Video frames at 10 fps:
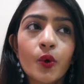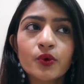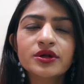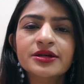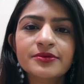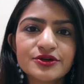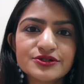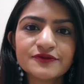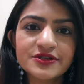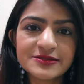only
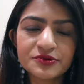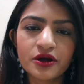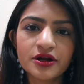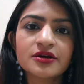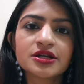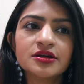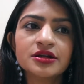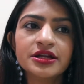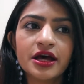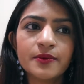because of this product.
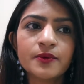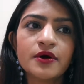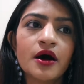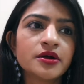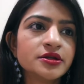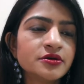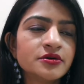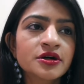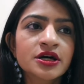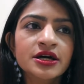There were
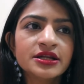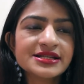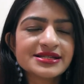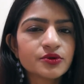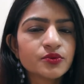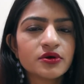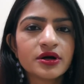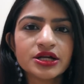other things at work.